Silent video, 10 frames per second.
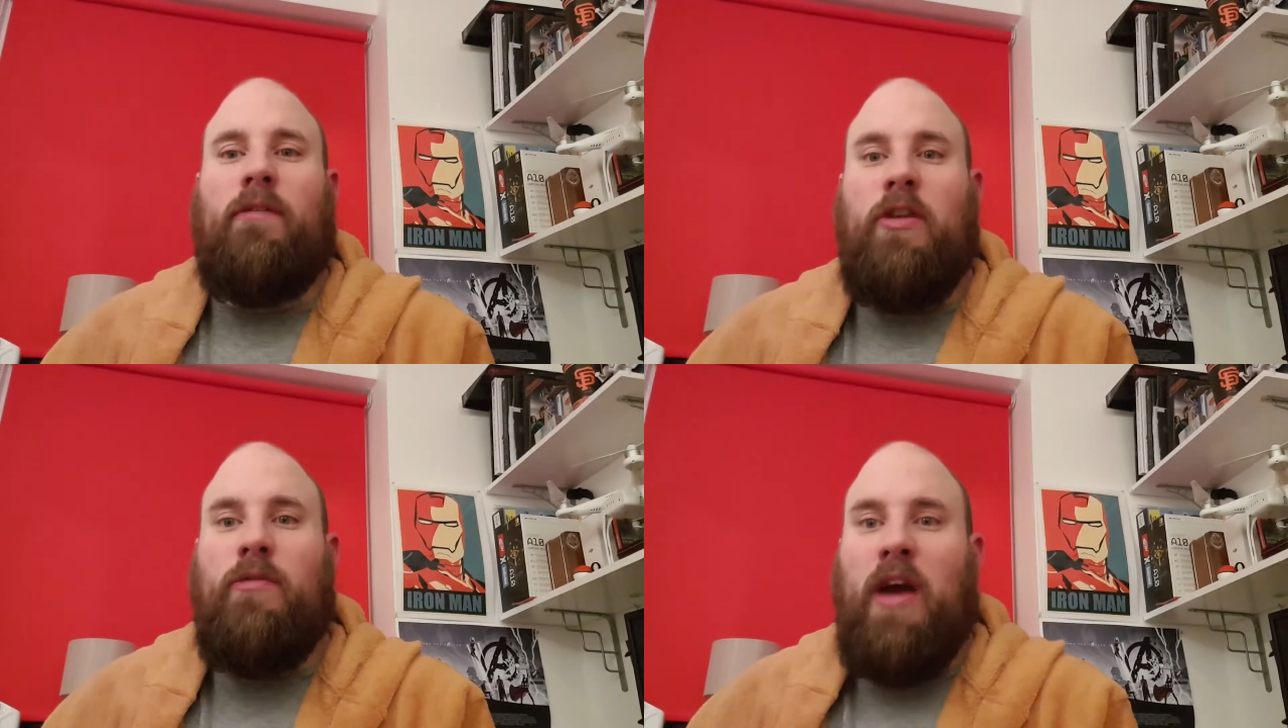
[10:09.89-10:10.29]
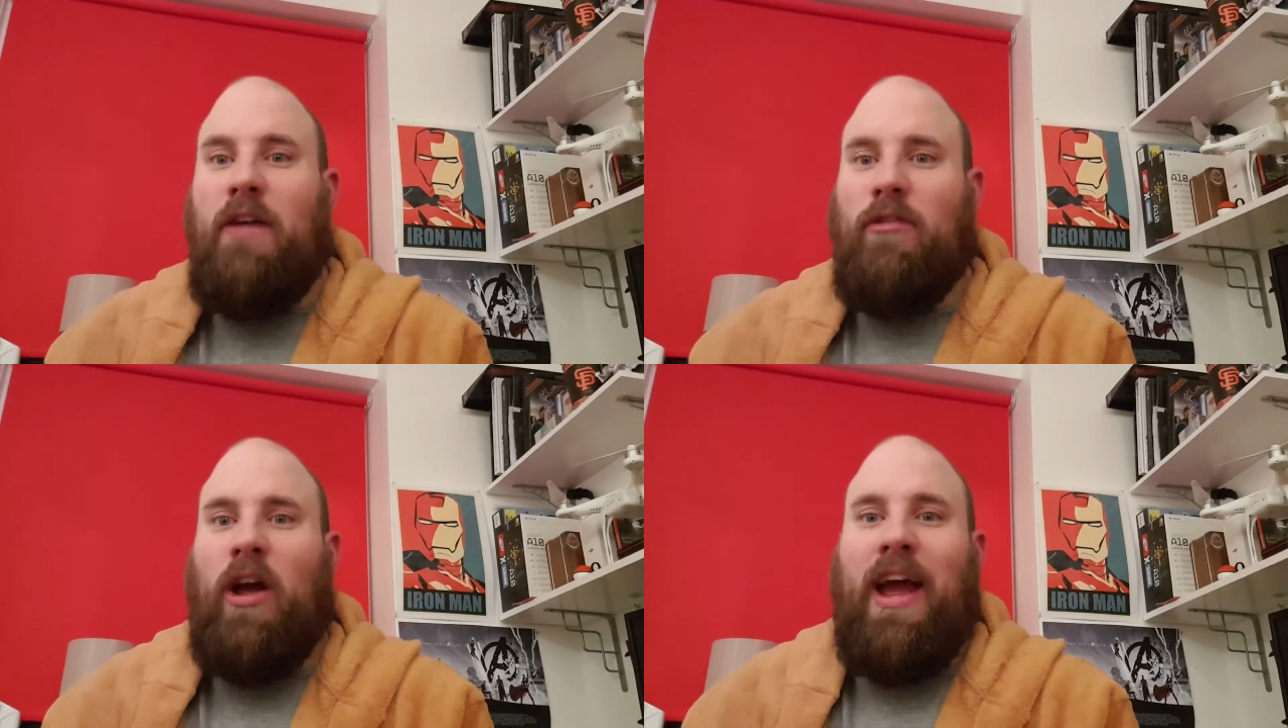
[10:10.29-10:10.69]
they
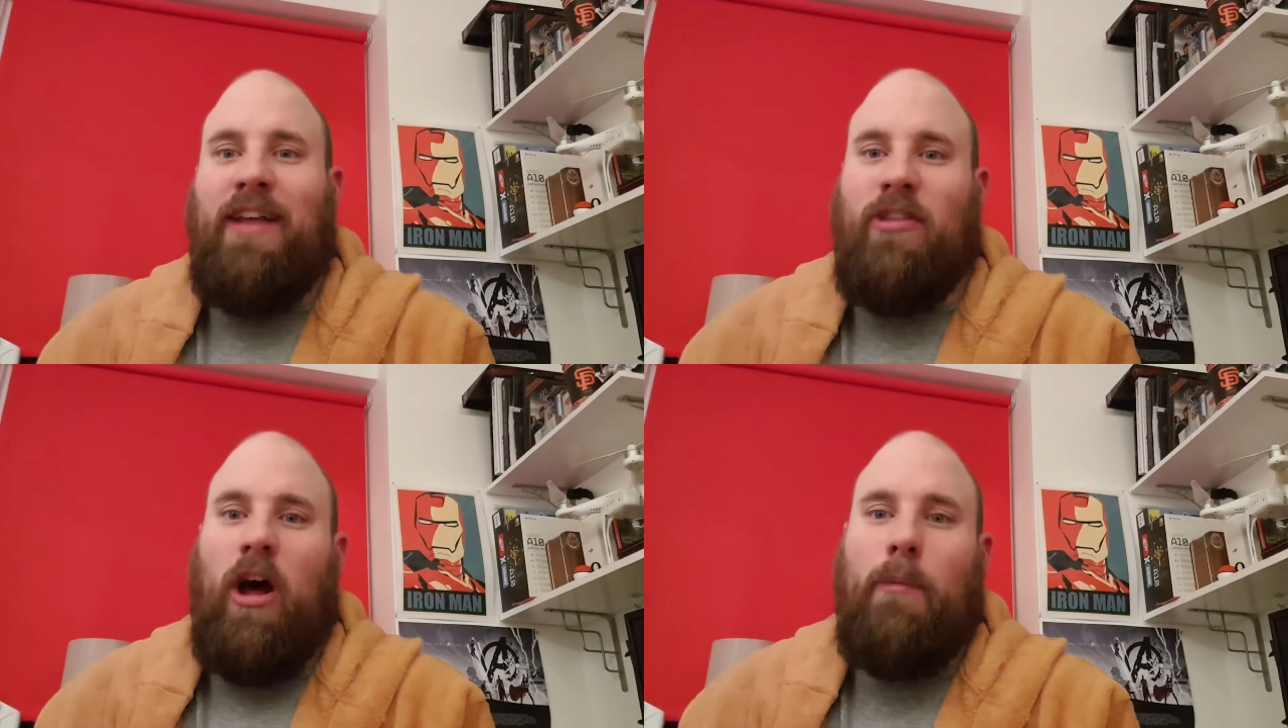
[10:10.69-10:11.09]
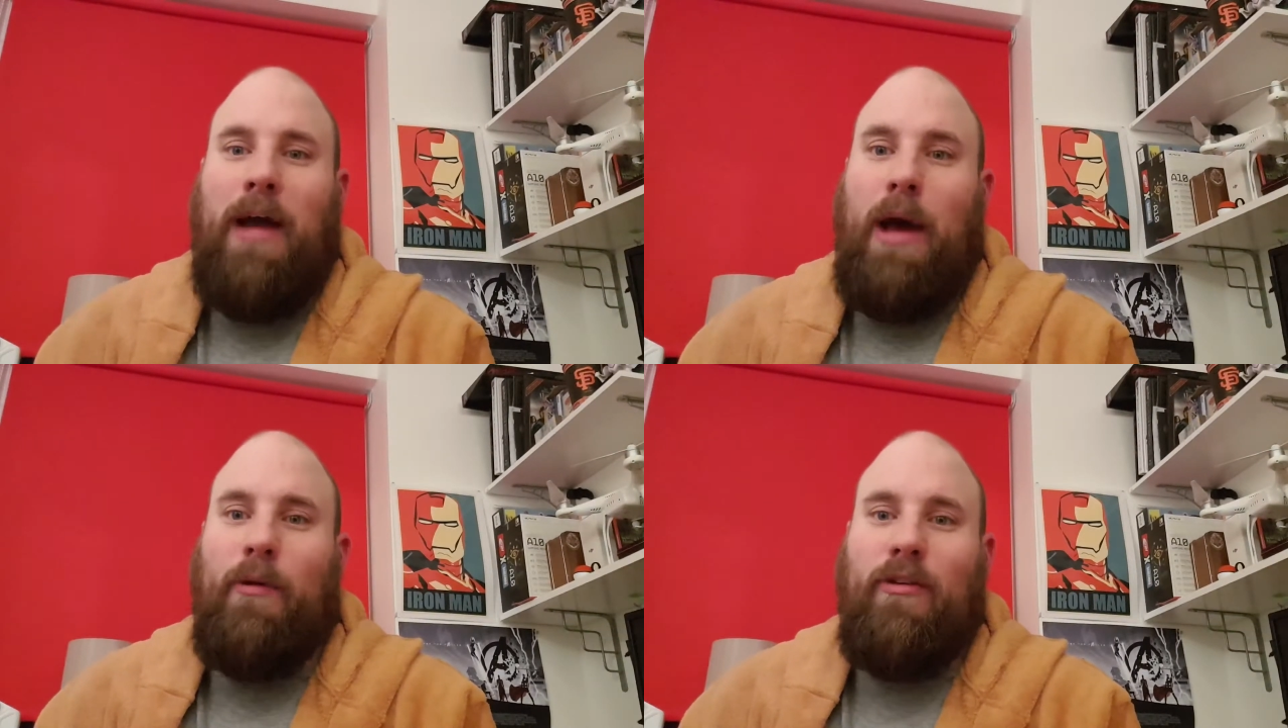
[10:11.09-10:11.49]
have light and dark
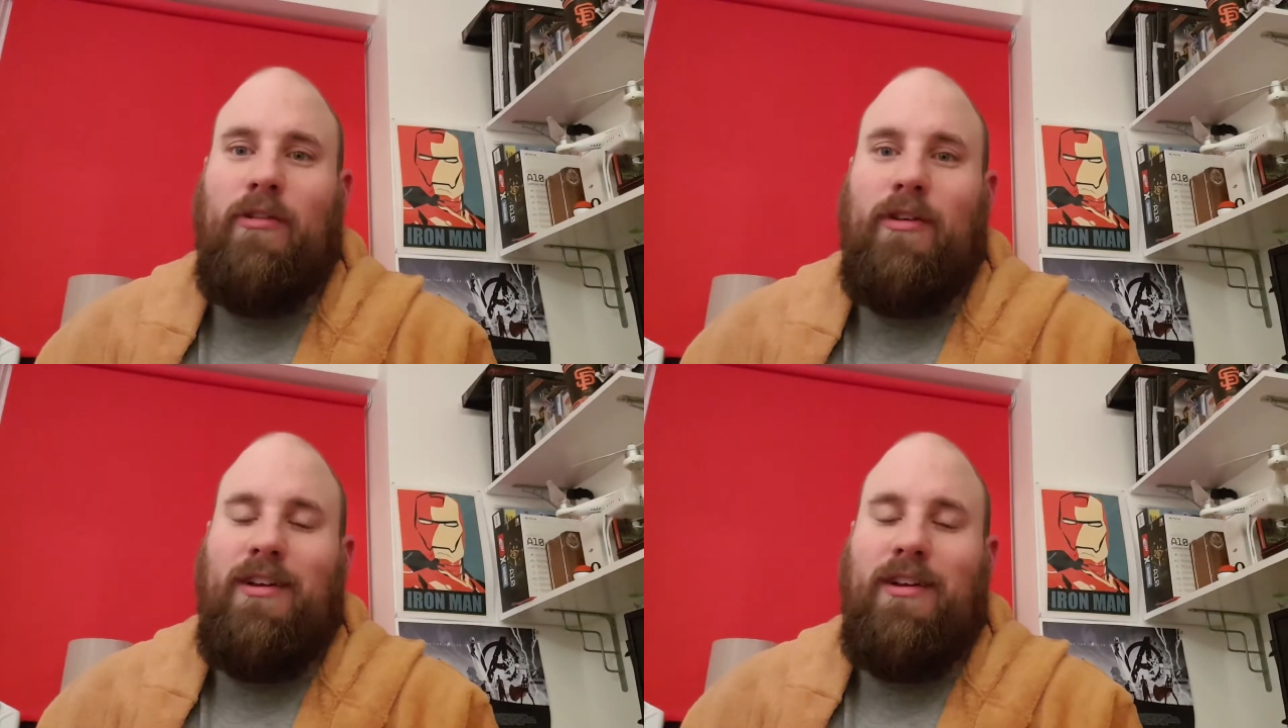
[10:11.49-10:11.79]
powers.